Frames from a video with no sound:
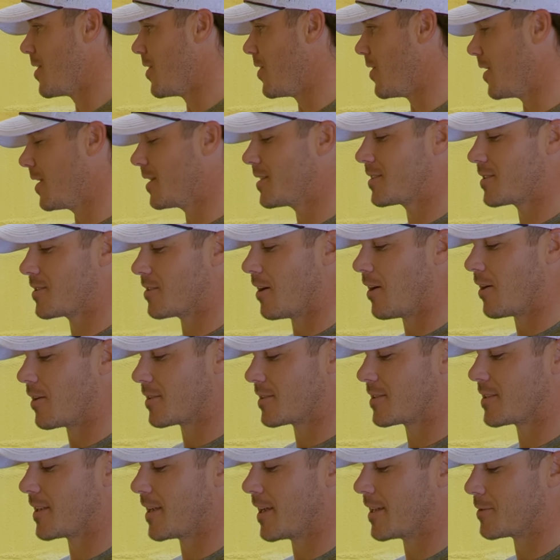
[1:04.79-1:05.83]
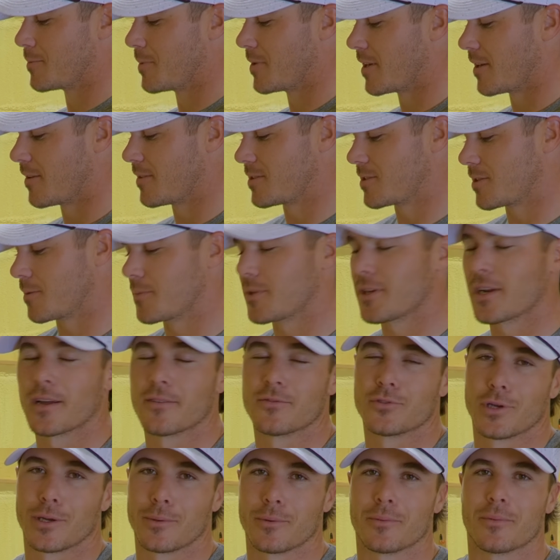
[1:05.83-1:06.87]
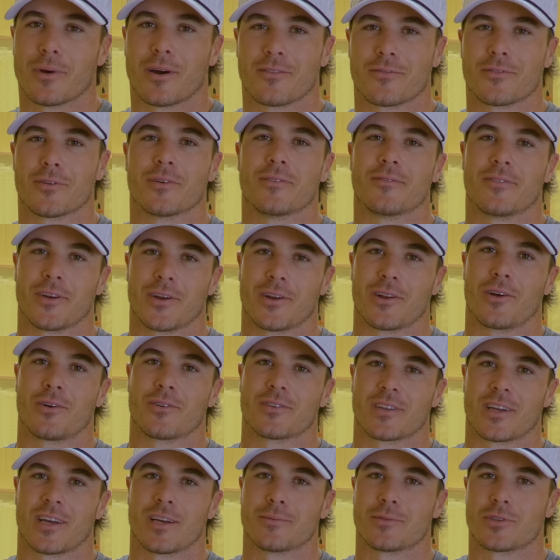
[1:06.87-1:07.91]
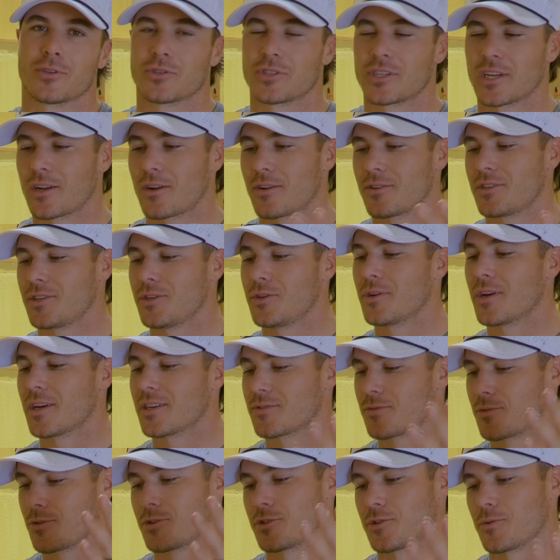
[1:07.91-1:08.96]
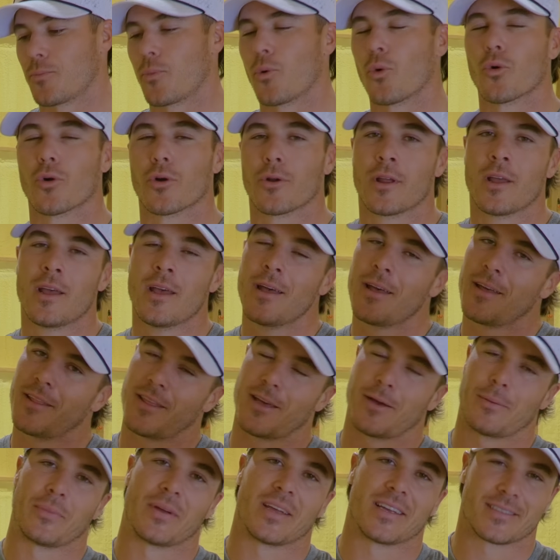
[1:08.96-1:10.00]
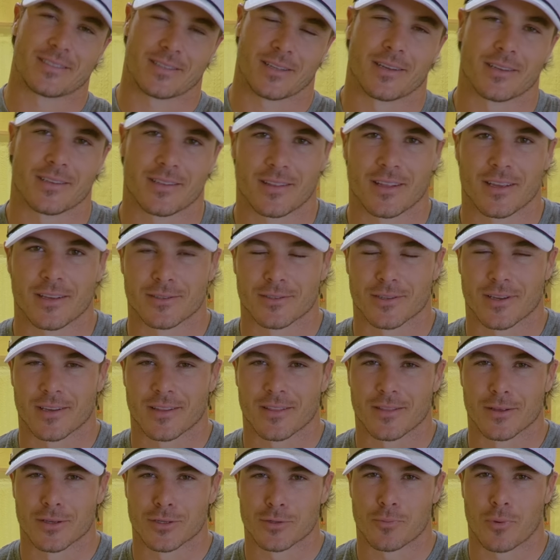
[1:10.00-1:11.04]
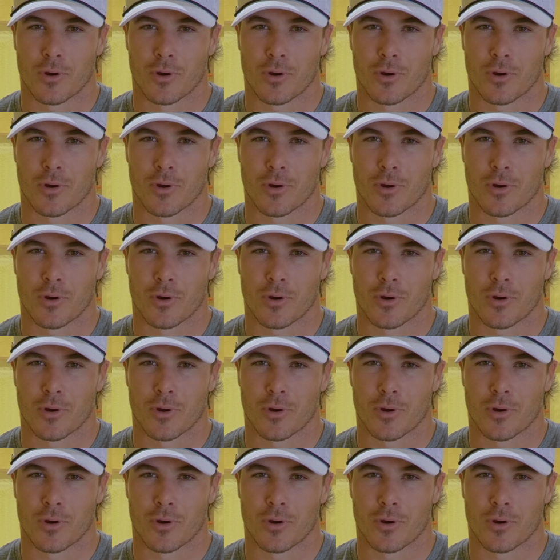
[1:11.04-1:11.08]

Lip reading: This honestly has been something I've dreamed about for a very long time. So shout out to you guys for the support that makes things like this